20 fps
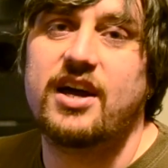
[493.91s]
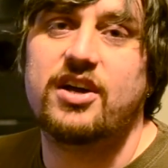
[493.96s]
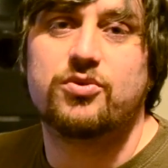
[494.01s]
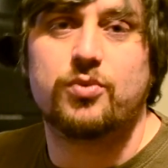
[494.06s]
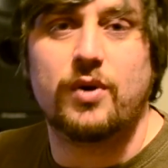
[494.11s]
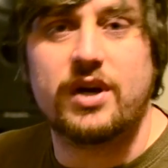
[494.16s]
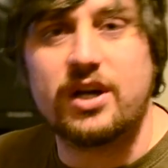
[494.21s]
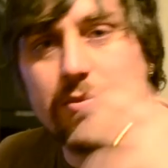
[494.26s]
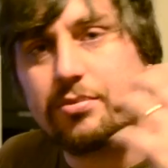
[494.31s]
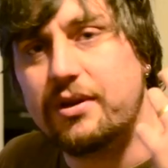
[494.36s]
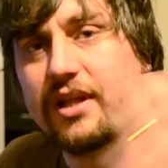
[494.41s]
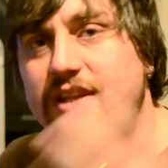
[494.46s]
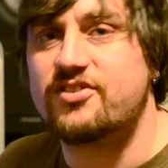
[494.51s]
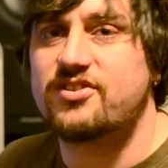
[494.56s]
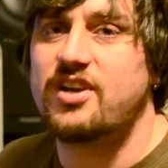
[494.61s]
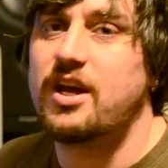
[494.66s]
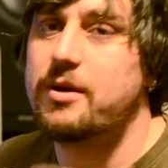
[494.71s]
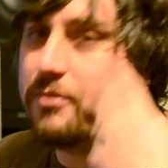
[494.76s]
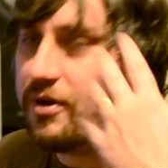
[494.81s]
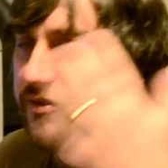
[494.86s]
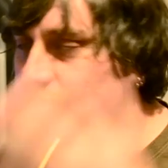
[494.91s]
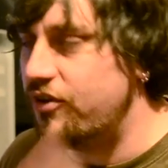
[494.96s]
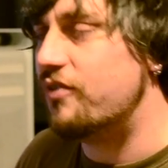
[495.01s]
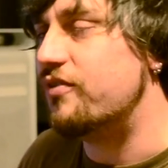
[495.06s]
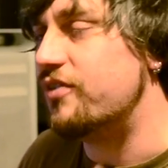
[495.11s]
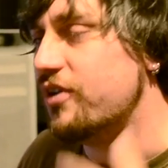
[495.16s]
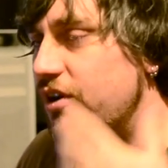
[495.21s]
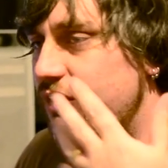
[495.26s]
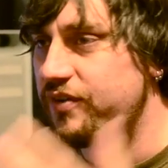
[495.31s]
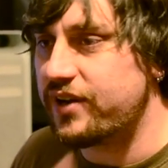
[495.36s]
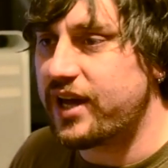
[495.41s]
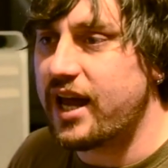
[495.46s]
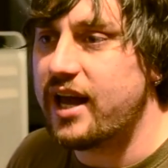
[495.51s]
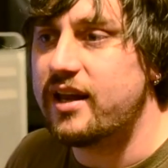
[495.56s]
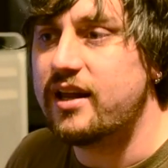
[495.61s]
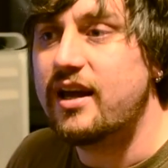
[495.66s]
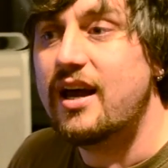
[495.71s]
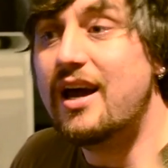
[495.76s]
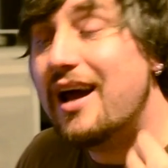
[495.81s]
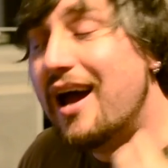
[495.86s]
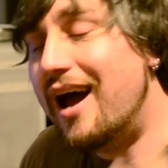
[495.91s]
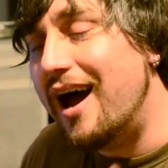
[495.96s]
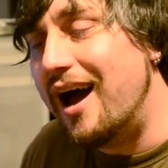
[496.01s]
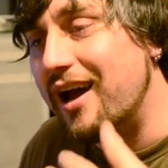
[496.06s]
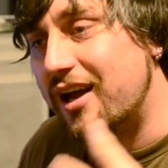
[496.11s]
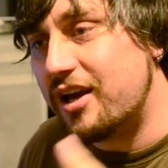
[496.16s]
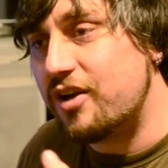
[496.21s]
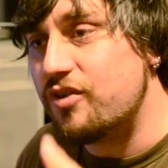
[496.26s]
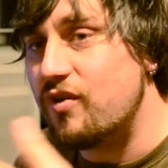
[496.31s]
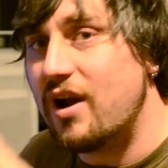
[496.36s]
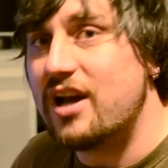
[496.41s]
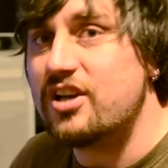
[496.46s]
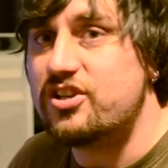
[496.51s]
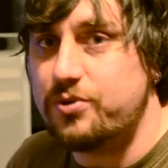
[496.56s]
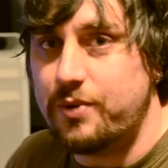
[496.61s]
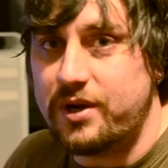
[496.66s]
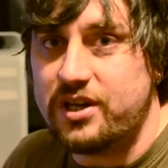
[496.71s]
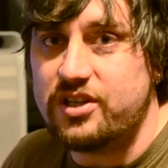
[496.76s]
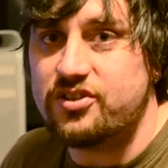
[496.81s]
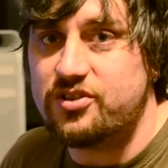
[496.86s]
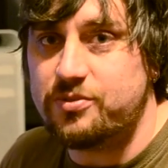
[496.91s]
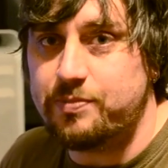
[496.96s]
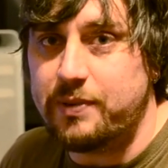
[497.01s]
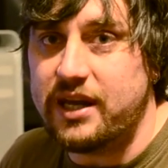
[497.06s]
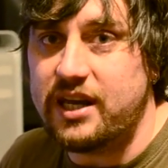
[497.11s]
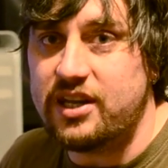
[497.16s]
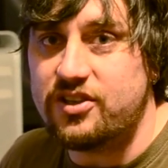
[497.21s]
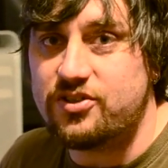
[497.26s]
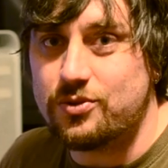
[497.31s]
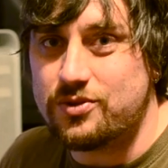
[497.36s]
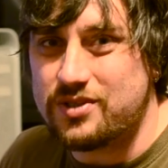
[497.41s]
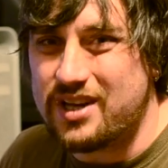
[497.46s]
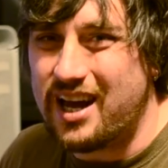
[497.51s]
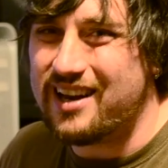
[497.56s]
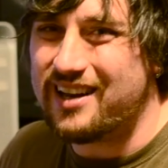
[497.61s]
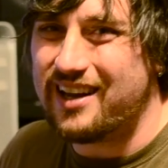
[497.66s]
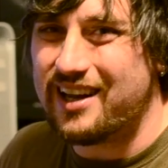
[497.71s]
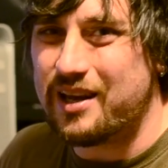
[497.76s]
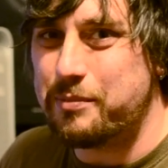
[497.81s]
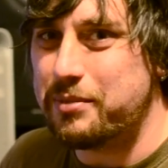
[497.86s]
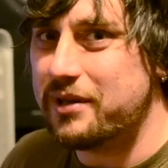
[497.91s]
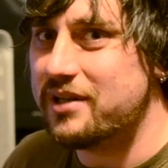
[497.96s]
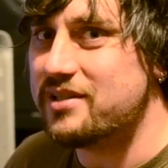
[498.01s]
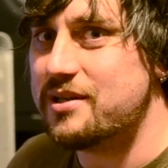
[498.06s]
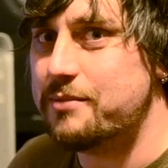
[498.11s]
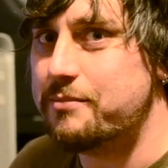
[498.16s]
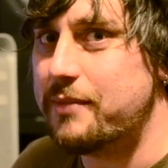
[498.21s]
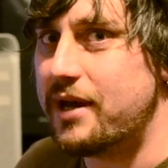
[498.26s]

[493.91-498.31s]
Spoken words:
is where you'll play the same riff over and over again at graduating speed, so it's kind of like a built-in